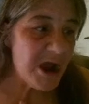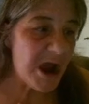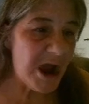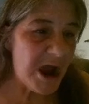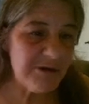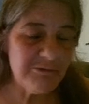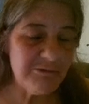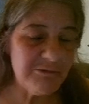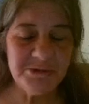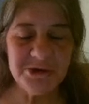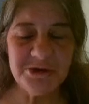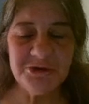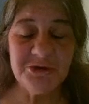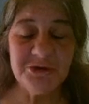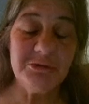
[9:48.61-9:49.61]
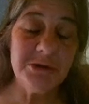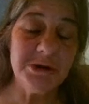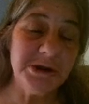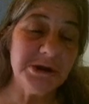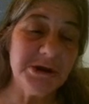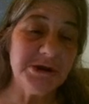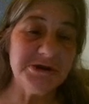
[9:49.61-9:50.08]
I will be
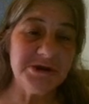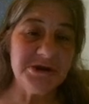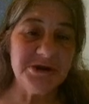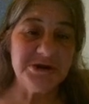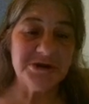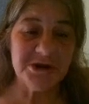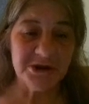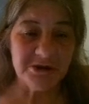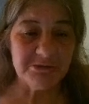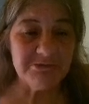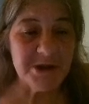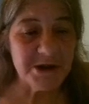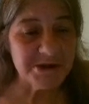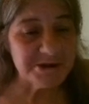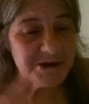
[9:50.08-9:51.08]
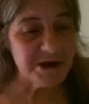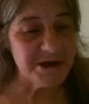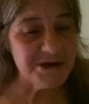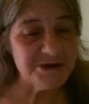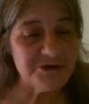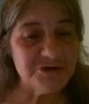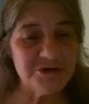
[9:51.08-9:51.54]
doing a detailed
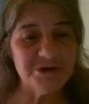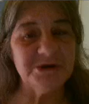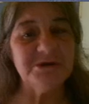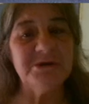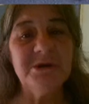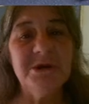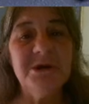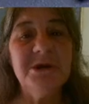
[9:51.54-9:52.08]
meditation